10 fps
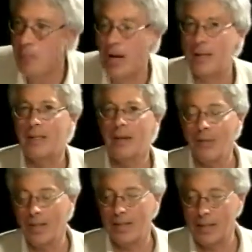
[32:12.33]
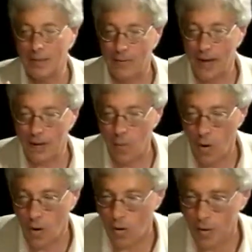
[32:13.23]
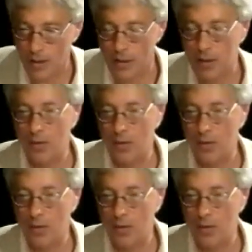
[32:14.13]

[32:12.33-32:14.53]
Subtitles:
but nevertheless, the effect was